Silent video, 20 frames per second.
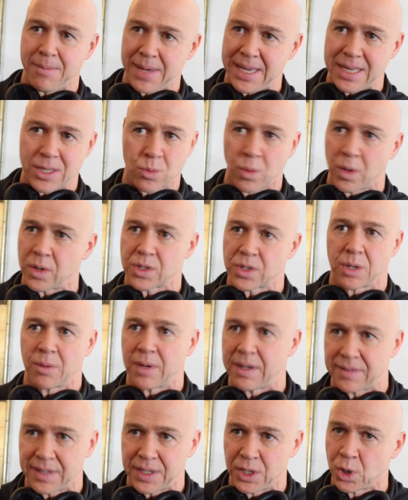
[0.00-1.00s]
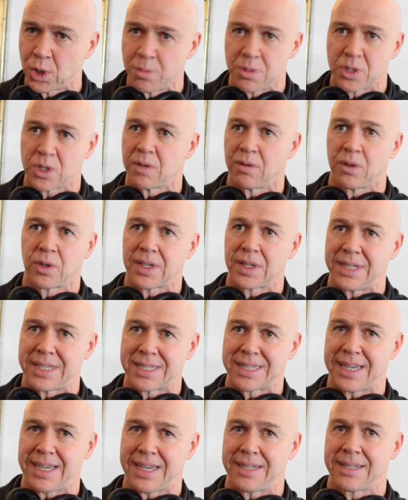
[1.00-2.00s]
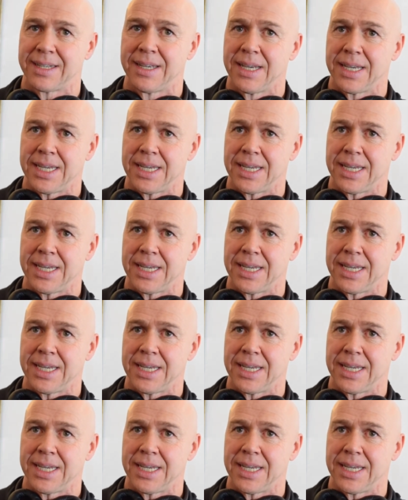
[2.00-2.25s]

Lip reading: means whatsoever. Nobody's overlooking this kid.